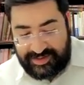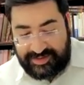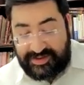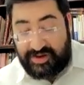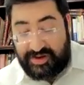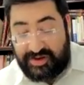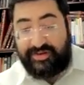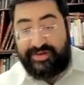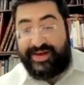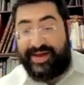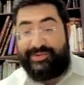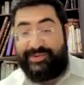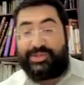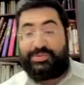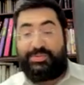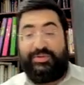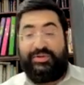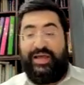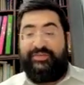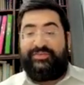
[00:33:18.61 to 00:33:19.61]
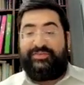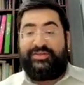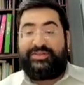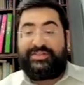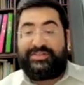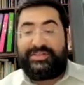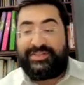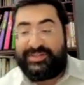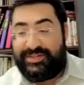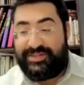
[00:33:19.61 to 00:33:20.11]
Now, Chaim
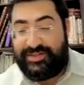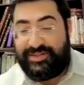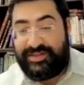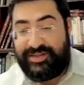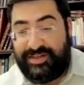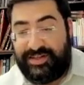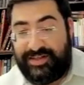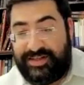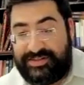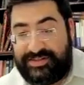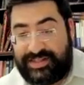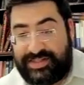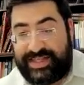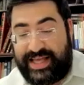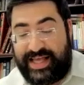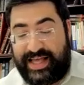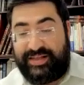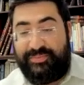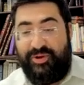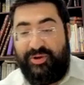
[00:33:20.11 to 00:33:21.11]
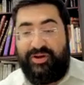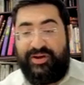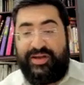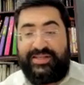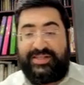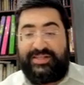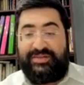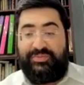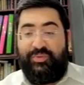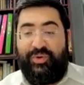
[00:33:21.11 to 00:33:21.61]
Shmulevitz, he
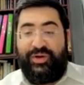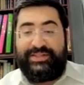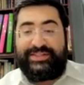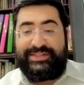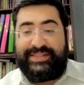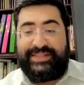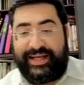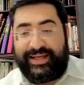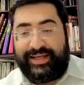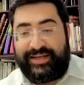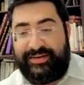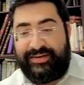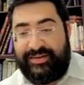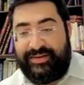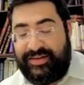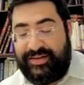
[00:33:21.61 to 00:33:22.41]
says, 1 second.